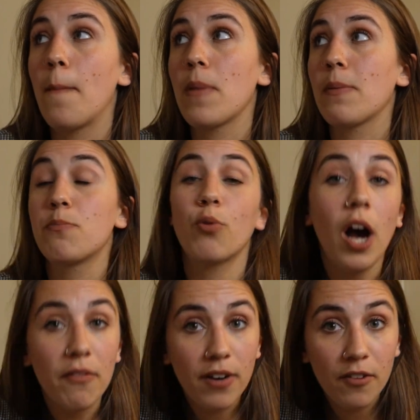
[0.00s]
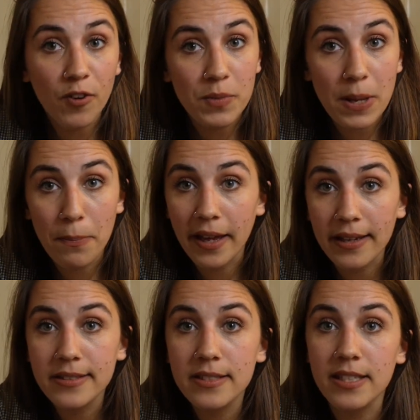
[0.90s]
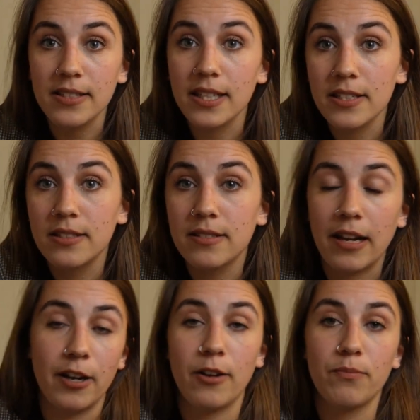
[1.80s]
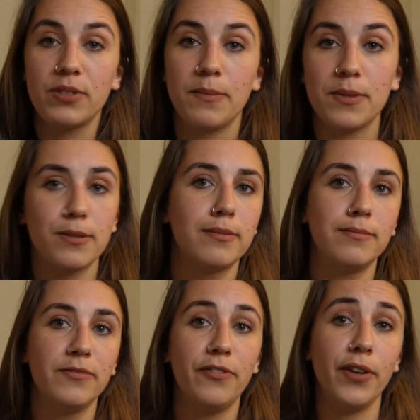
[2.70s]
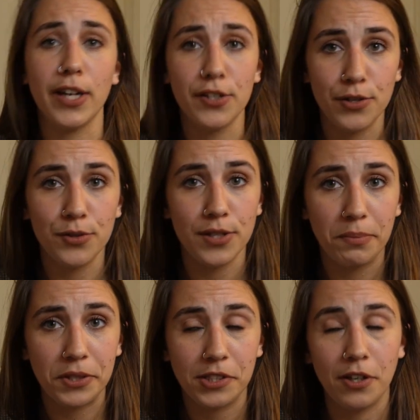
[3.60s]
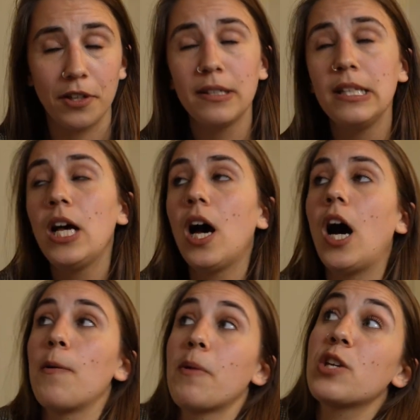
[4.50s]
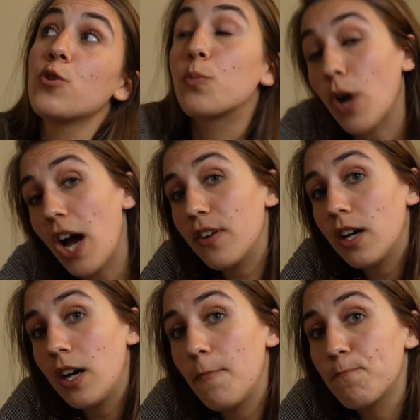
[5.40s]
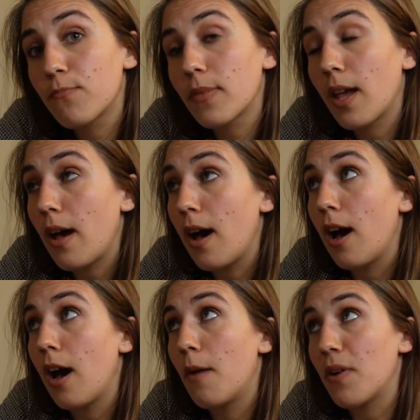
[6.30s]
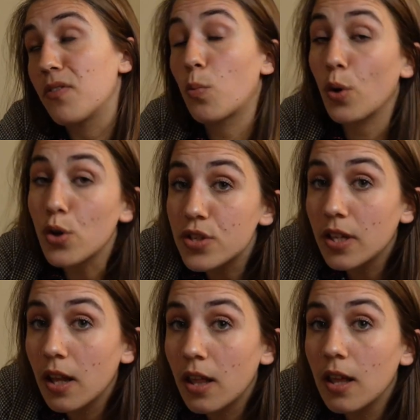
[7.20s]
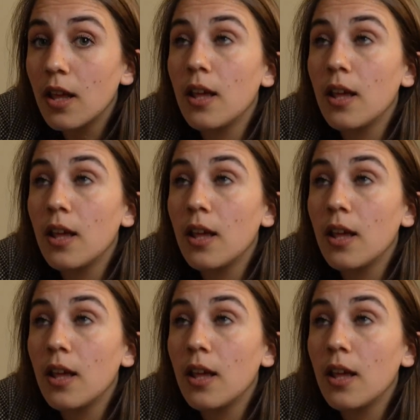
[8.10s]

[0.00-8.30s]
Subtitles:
maybe Brava from Knit Picks, since it is, I don't know, seems fitting to use Knit Picks yarn. I might use Brava worsted